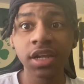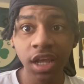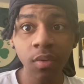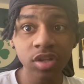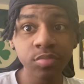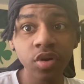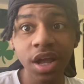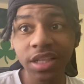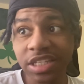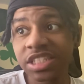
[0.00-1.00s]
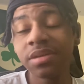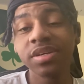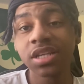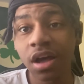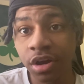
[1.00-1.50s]
He wants more of that. This team
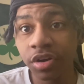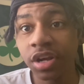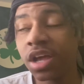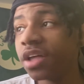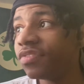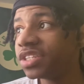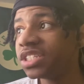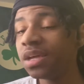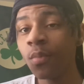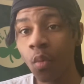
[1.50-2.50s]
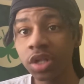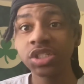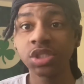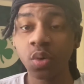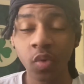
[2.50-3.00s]
is hungry. This team
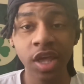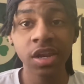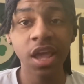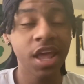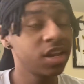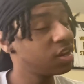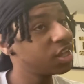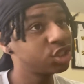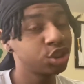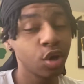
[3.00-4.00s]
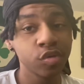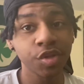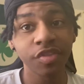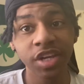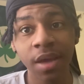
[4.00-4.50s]
wants to win, and it shows on
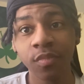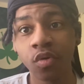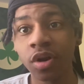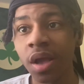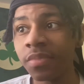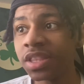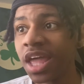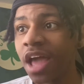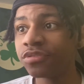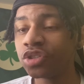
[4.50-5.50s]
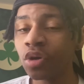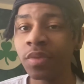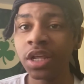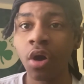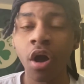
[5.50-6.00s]
the damn court. I mean, they have so
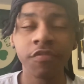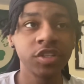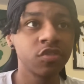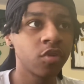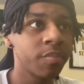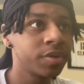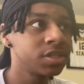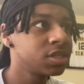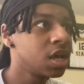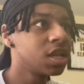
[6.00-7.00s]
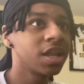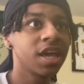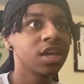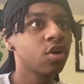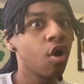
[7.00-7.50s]
many offensive weapons,
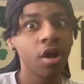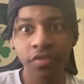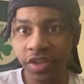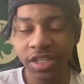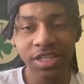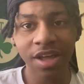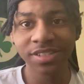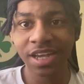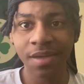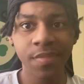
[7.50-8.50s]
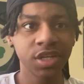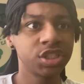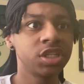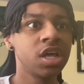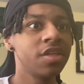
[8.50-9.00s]
like Karl-Anthony Towns, like I
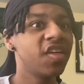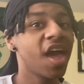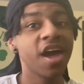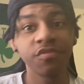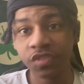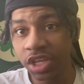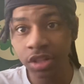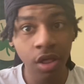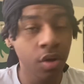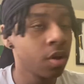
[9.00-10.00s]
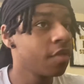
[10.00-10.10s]
mentioned. They have D'Lo.